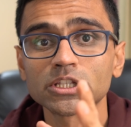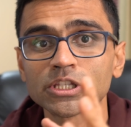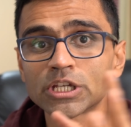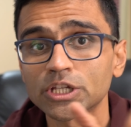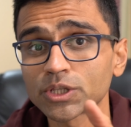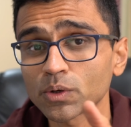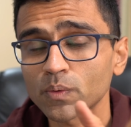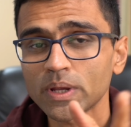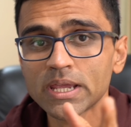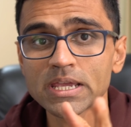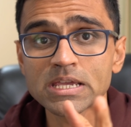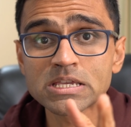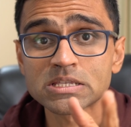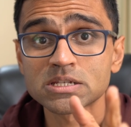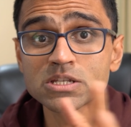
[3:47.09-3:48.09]
The other way
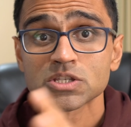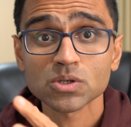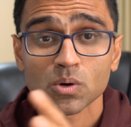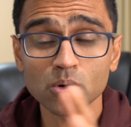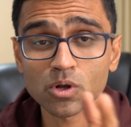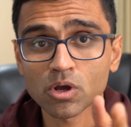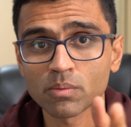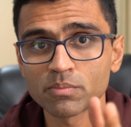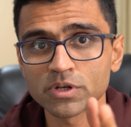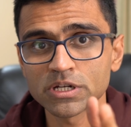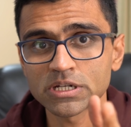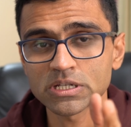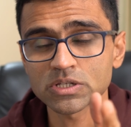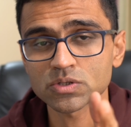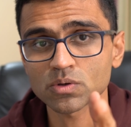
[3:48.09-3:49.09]
is Discord community.